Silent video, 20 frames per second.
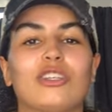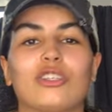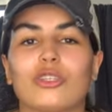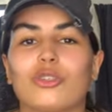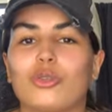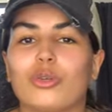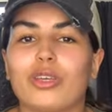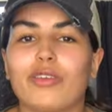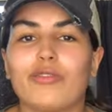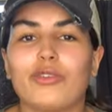
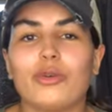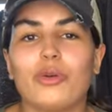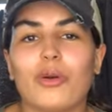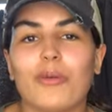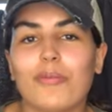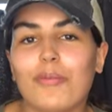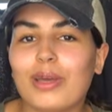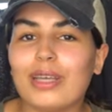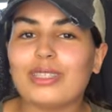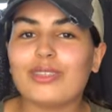just to give you
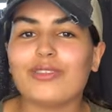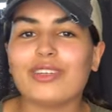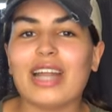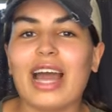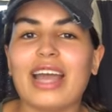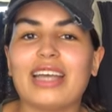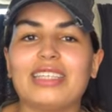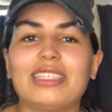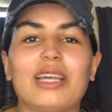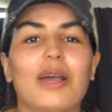a bit of an
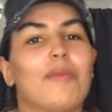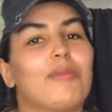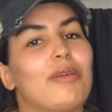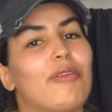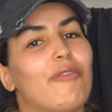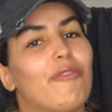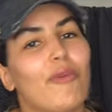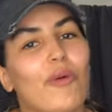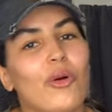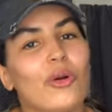idea
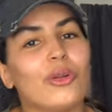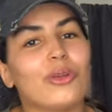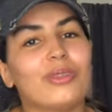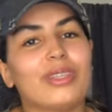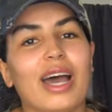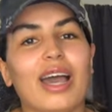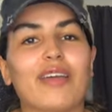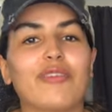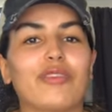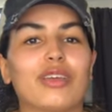before you
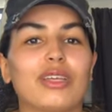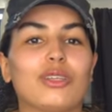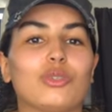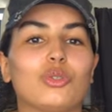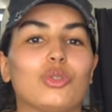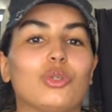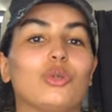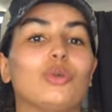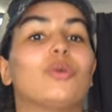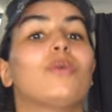dive
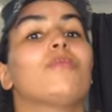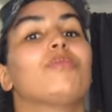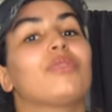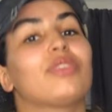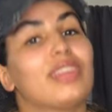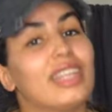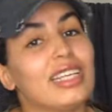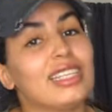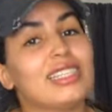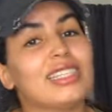into
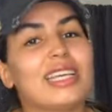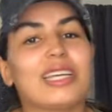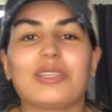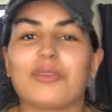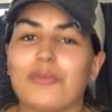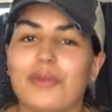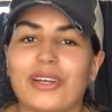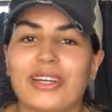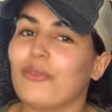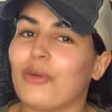this
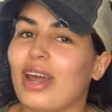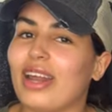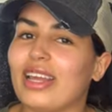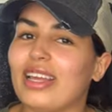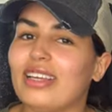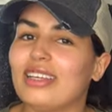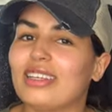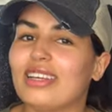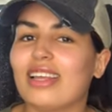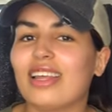experience.
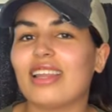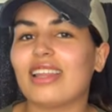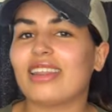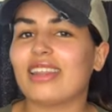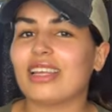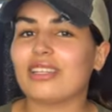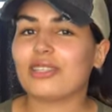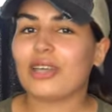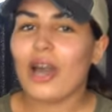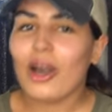Ready? Let's